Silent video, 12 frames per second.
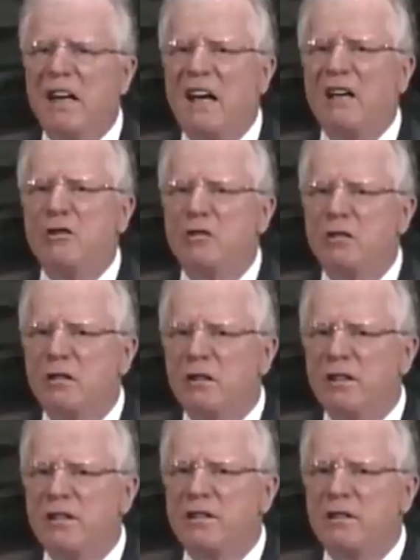I should
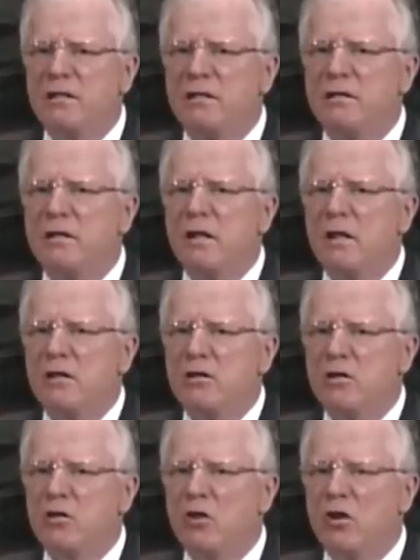listen
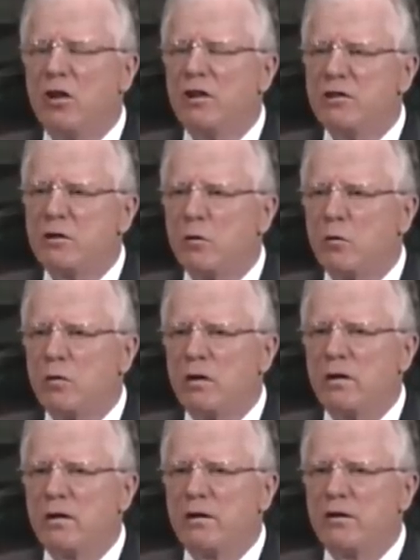to God's
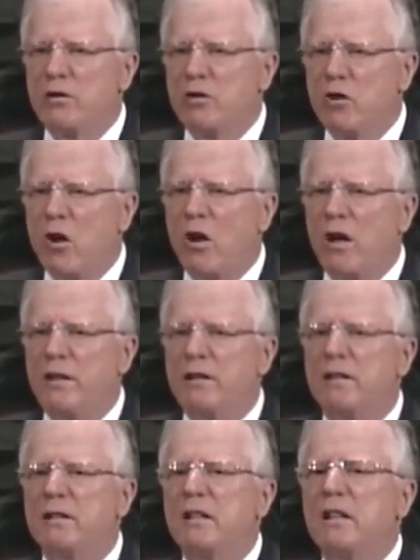word.
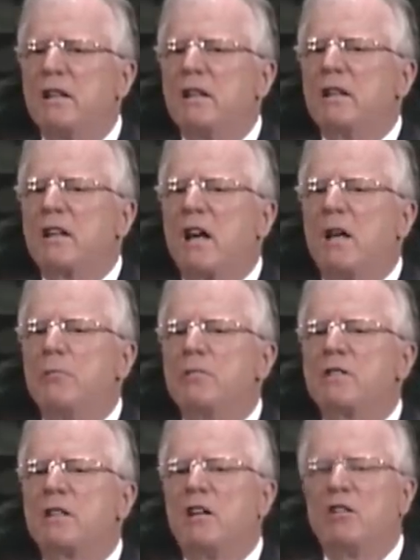God
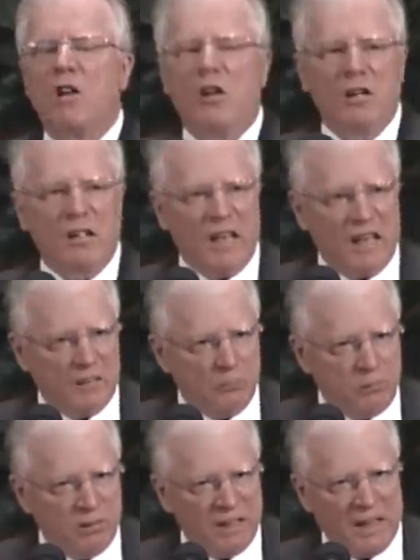comes along
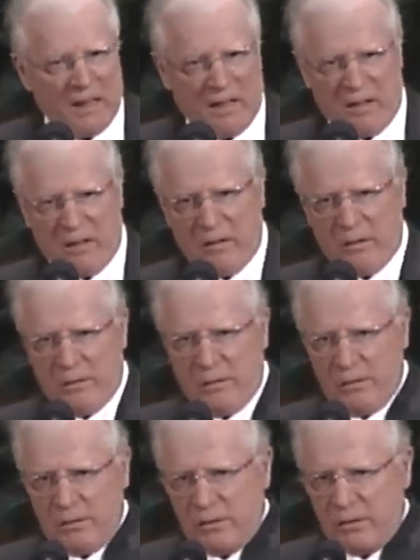and
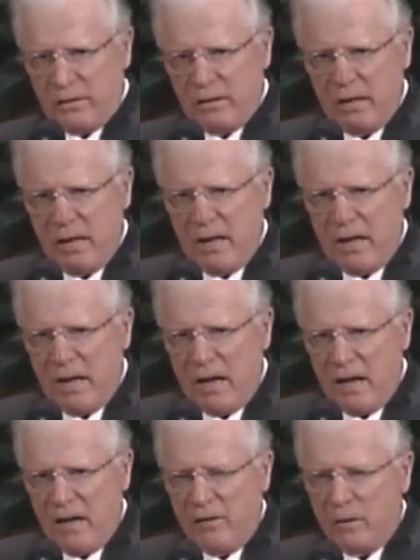plows.
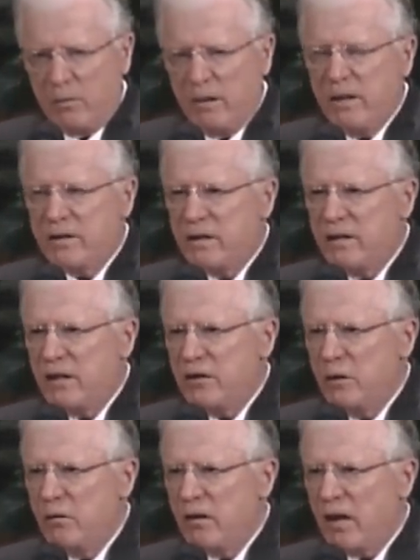And the reason that
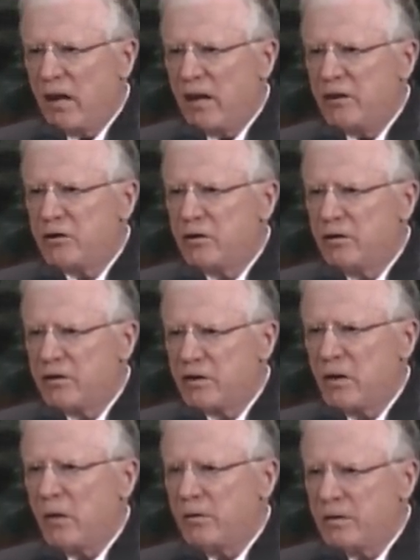you and I should
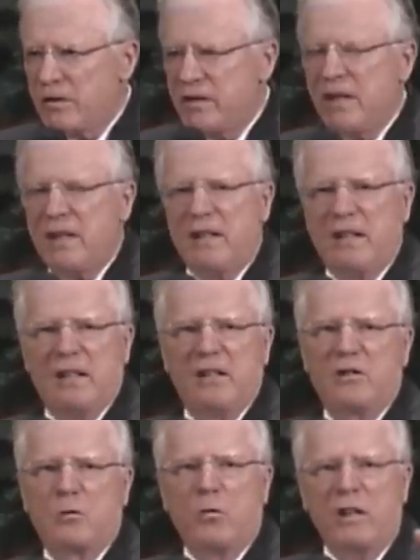sow seed
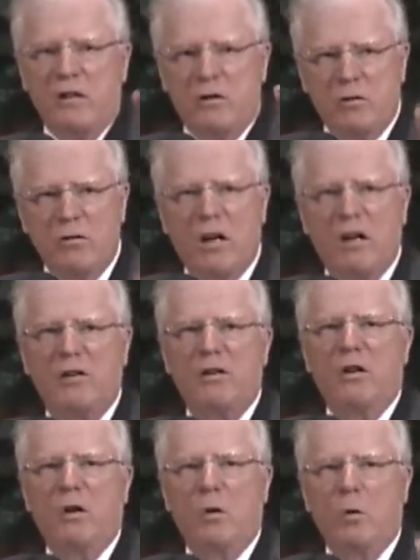is we do not
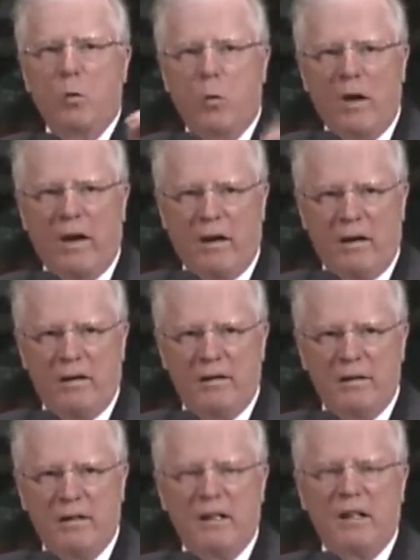know
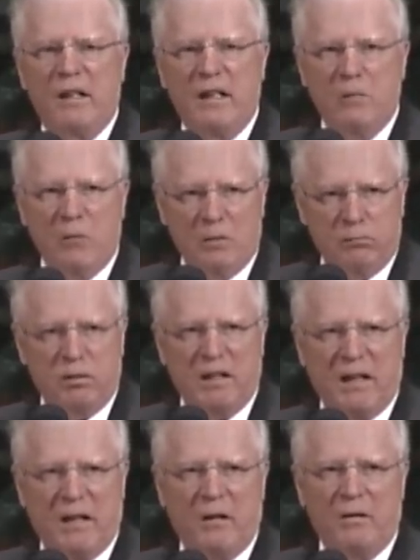where he will
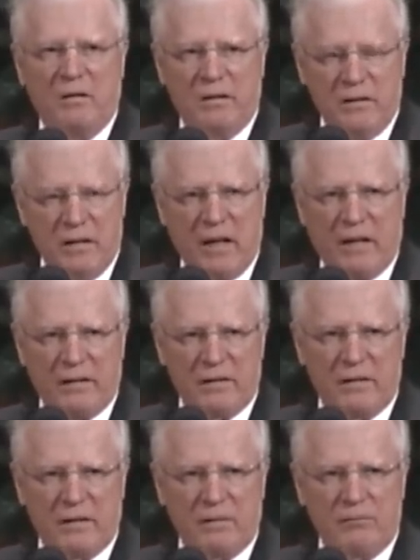plow
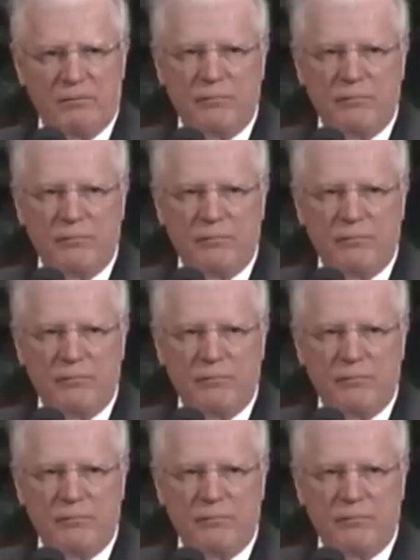next.